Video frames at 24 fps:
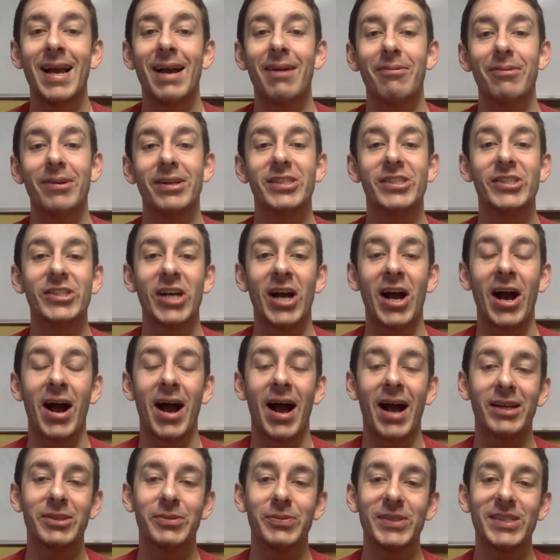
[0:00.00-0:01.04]
which
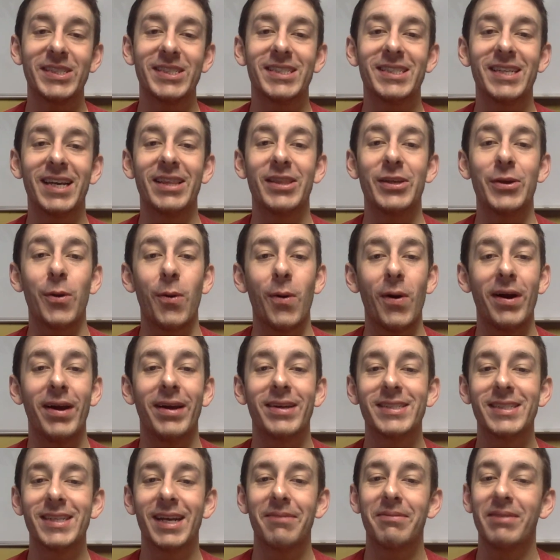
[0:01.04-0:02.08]
as we could say, the oil
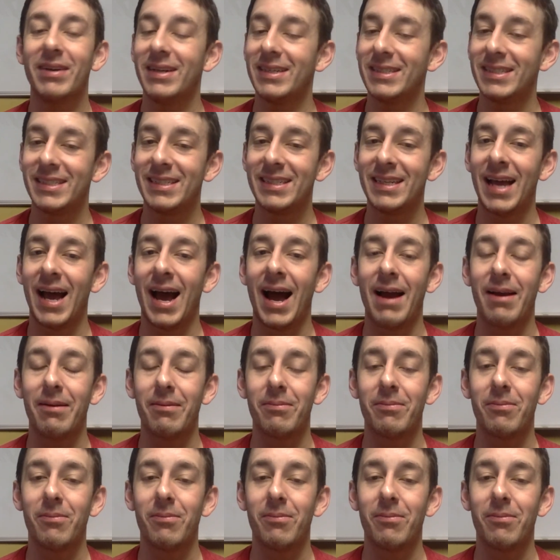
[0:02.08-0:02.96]
segment is not